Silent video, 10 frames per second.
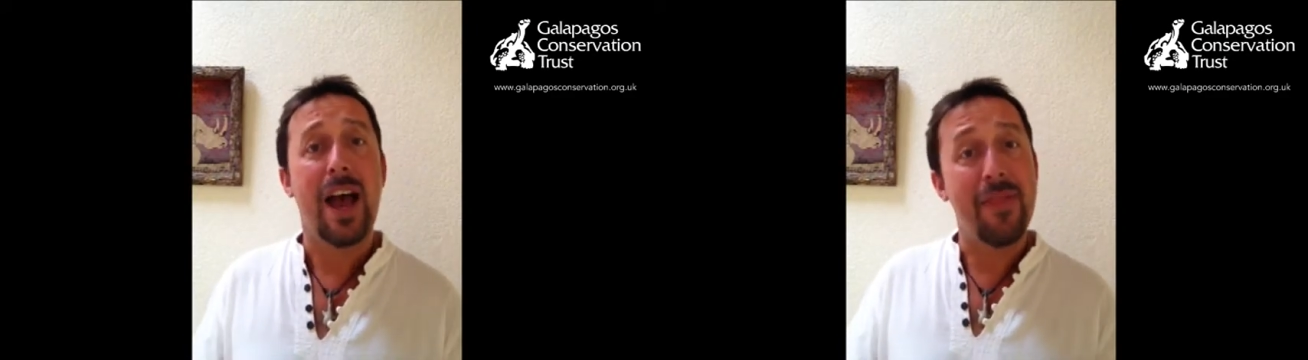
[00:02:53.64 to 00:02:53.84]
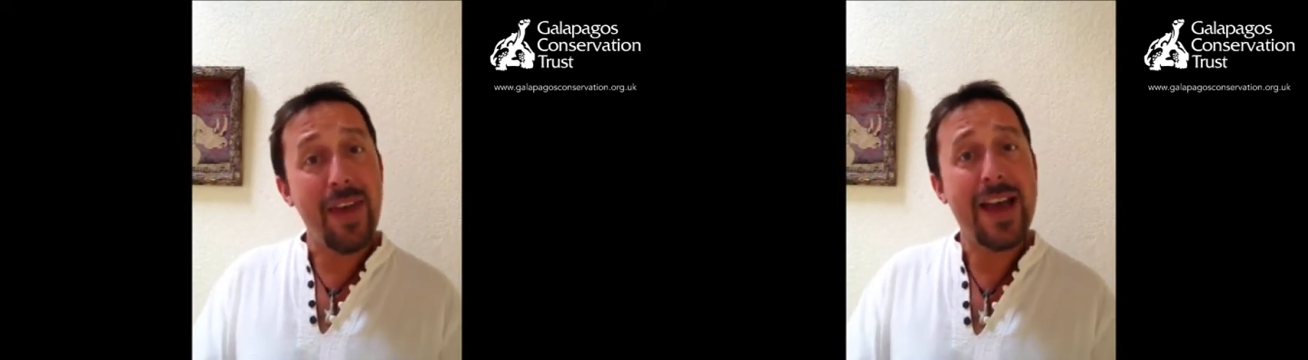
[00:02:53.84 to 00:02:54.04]

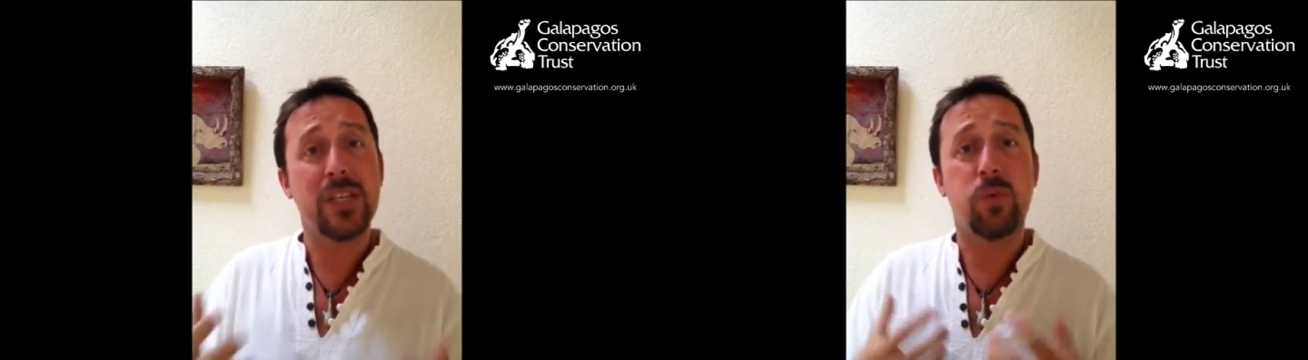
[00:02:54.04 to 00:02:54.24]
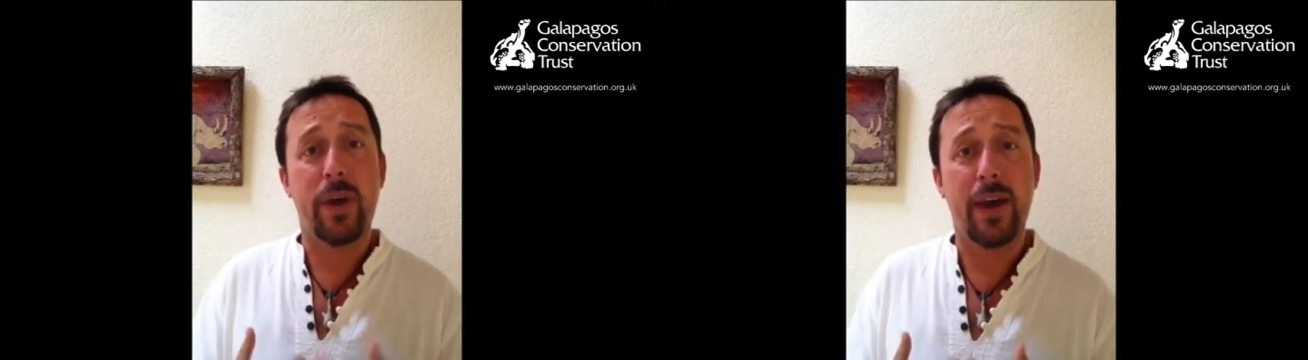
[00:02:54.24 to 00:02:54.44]
And
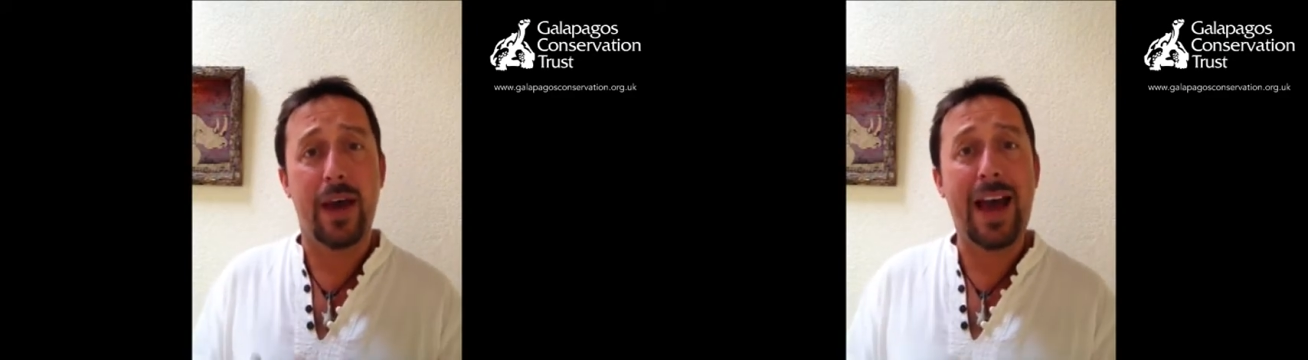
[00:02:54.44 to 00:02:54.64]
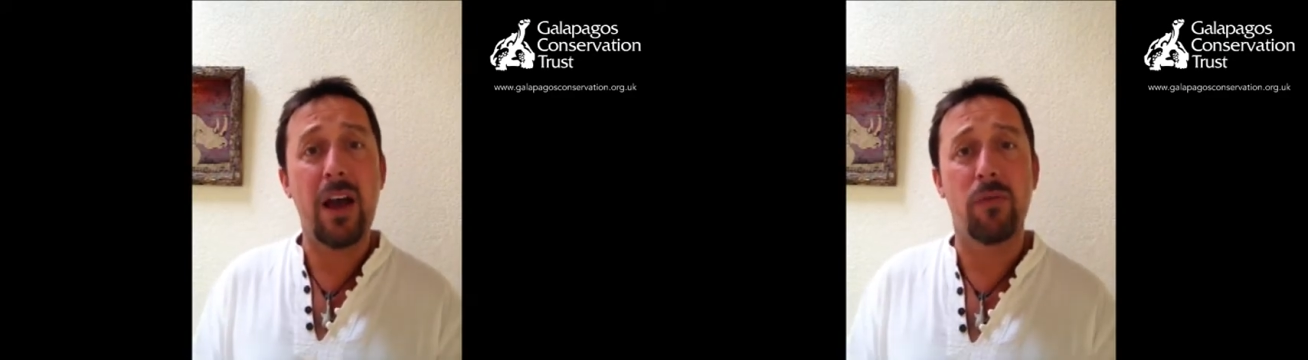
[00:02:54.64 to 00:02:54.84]
that's
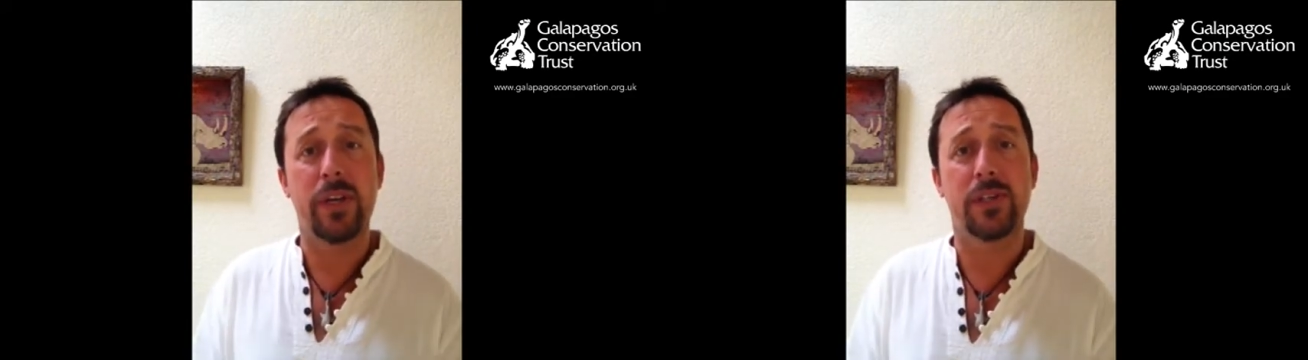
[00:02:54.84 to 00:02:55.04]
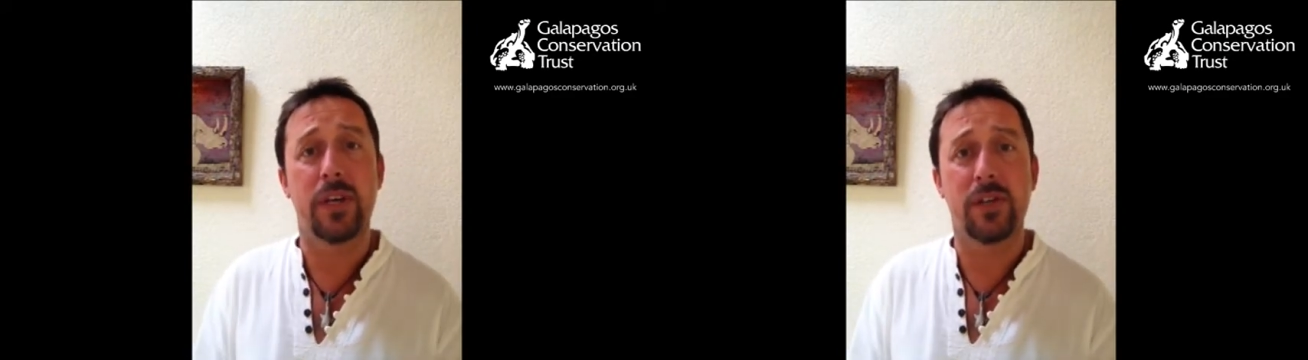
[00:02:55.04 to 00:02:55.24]
where our
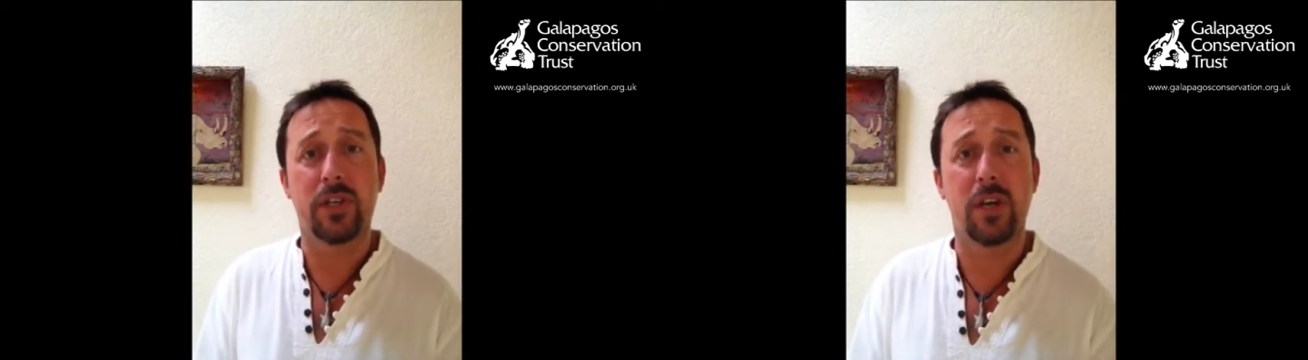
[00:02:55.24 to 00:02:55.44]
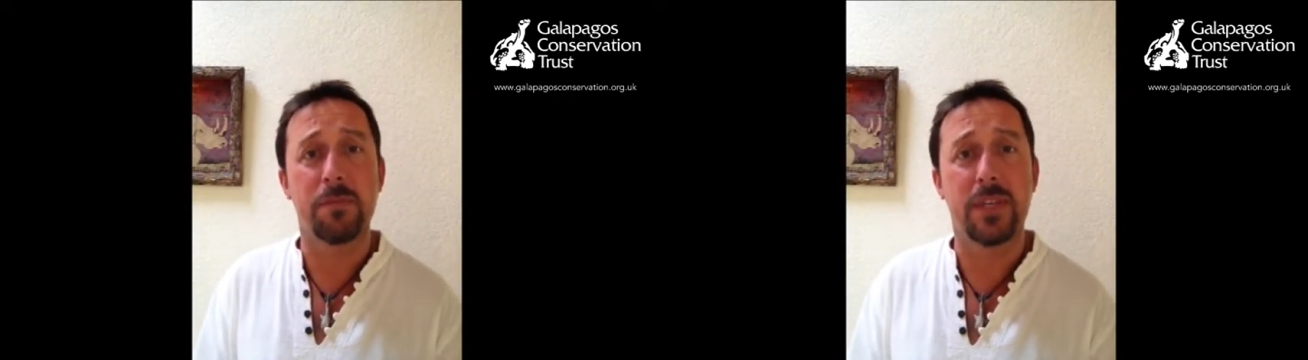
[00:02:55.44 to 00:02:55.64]

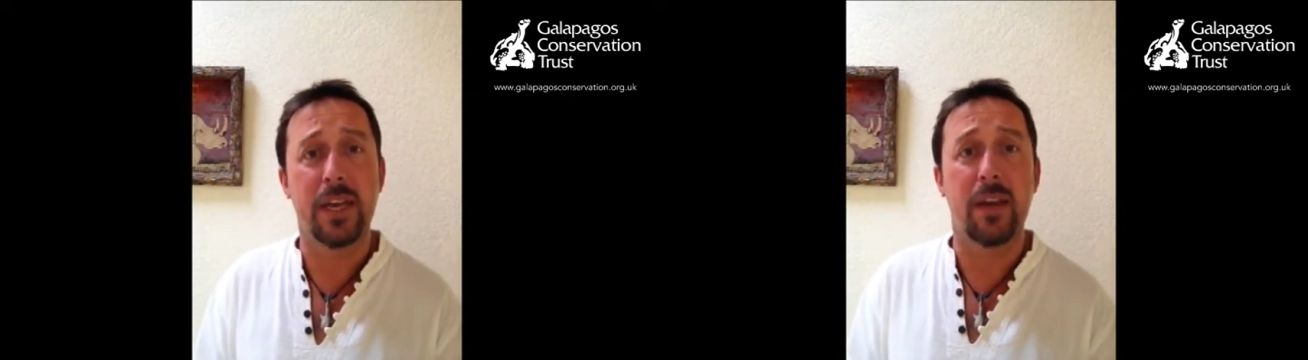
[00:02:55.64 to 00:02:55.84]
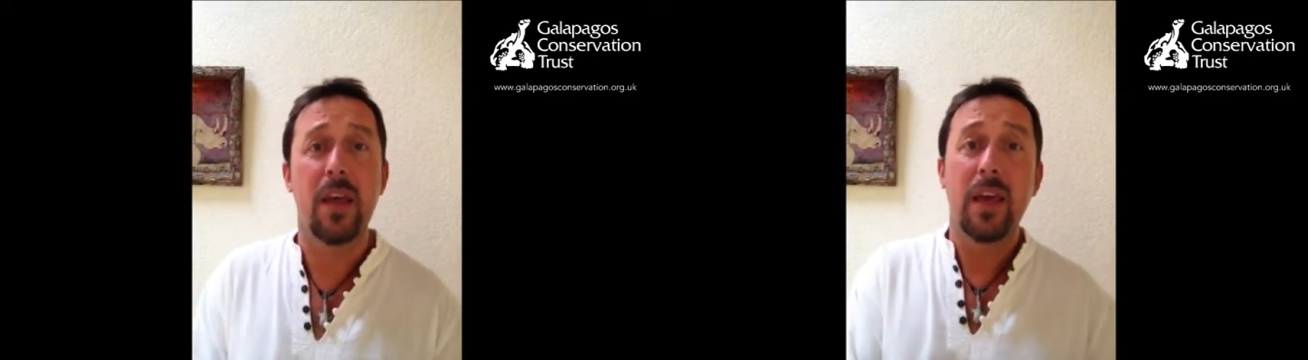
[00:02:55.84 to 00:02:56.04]
research comes
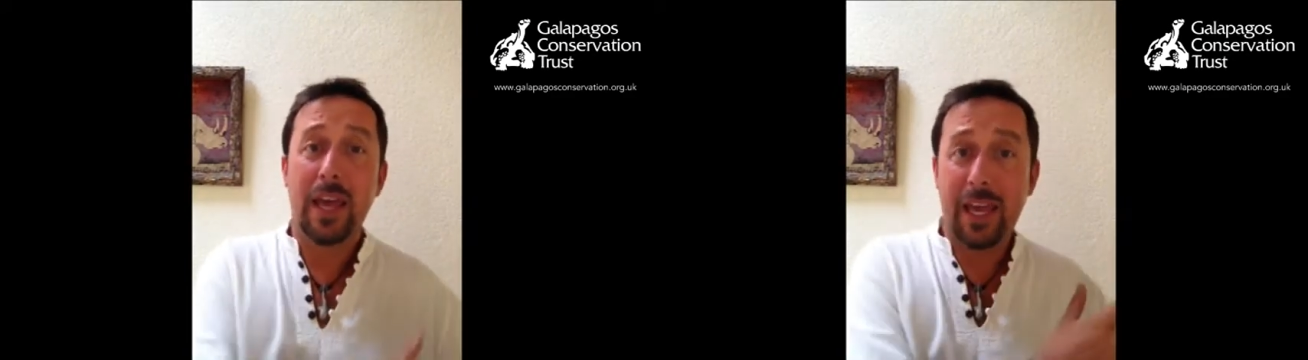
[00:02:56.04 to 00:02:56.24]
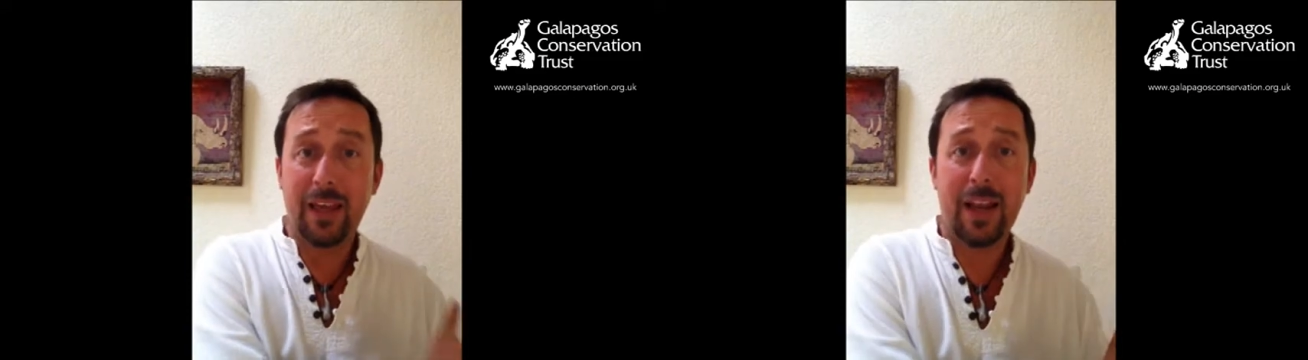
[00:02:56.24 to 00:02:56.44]
in
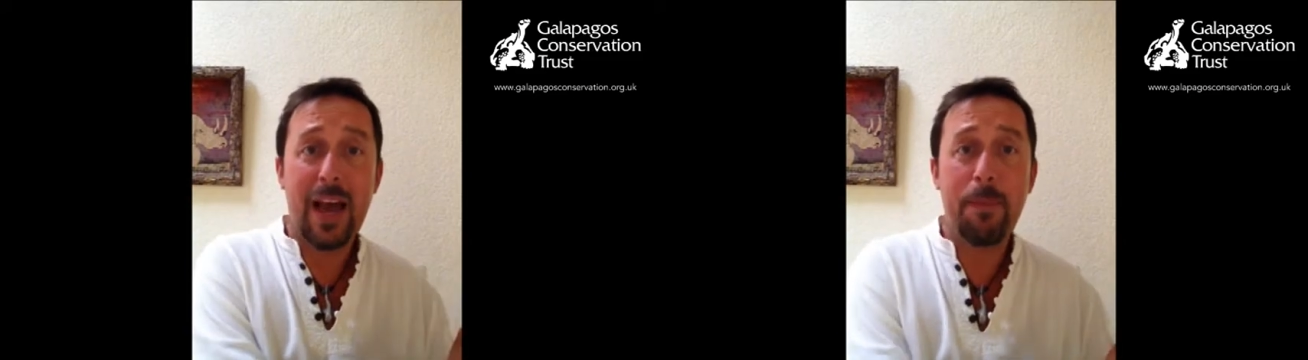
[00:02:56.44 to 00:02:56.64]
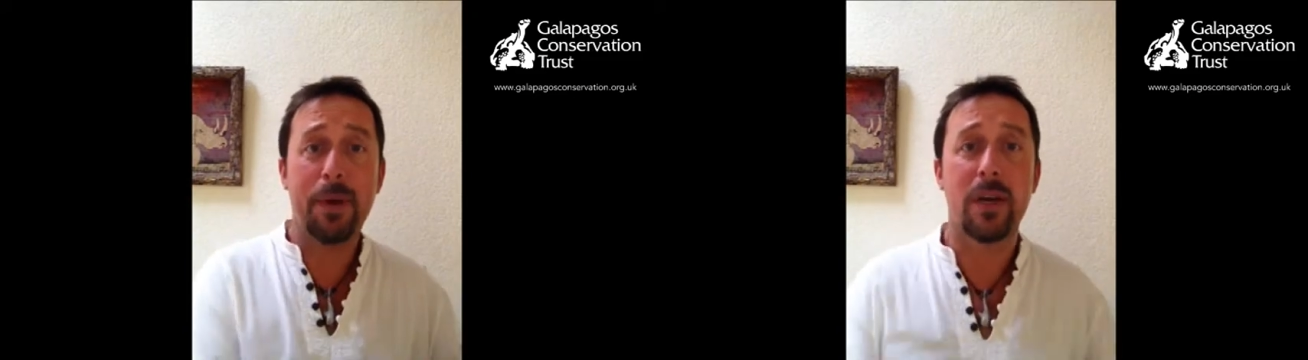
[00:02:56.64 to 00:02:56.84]
in
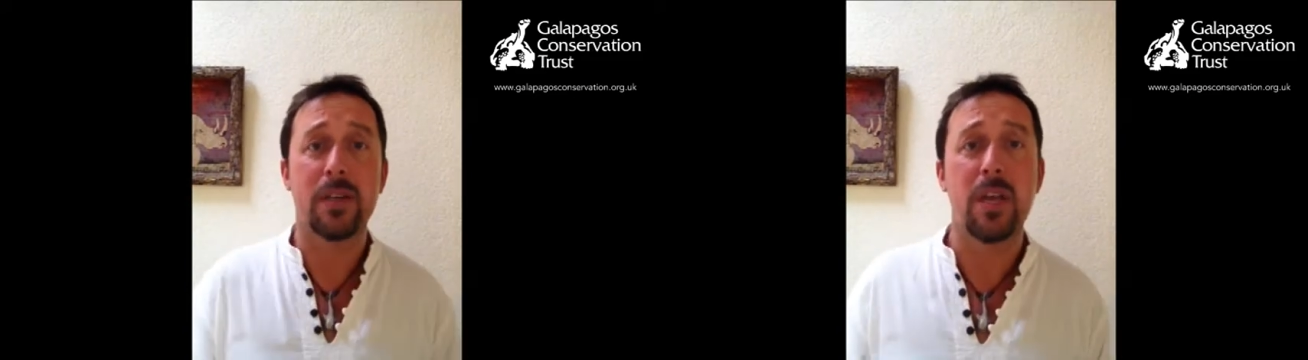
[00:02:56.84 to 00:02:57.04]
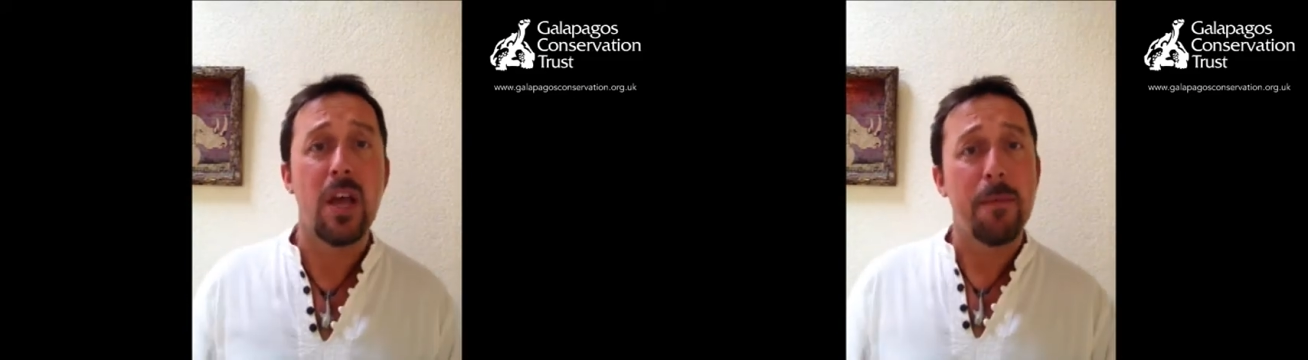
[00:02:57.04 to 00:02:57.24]

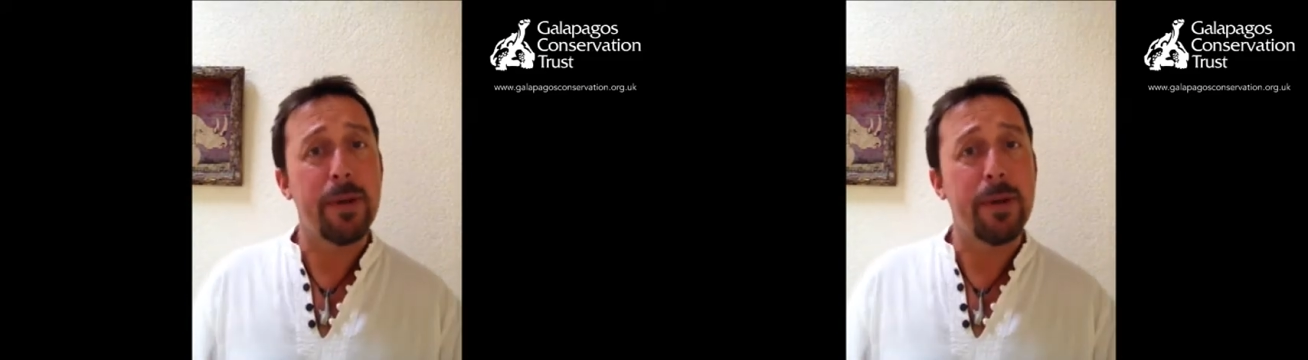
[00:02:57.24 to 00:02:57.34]
Galapagos,